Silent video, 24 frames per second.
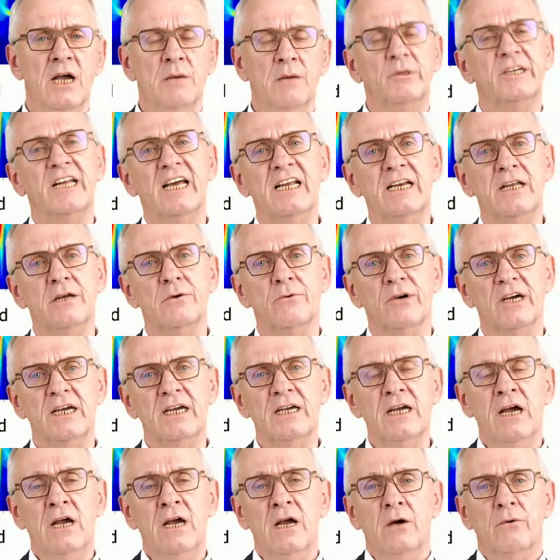But
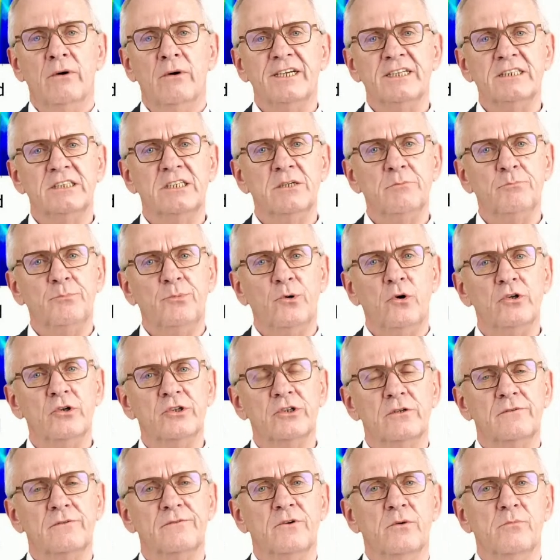anyway, what is
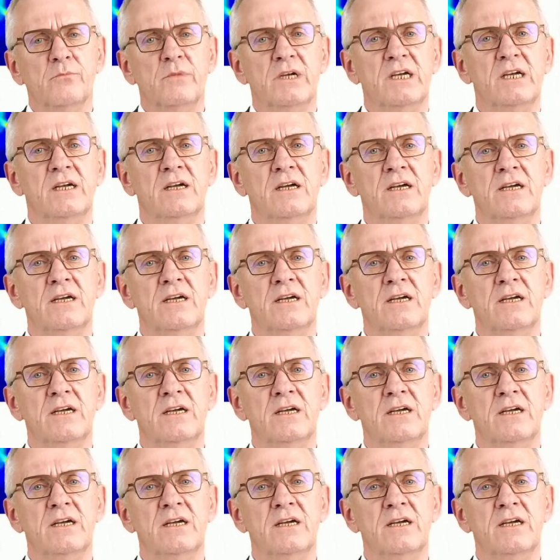important for me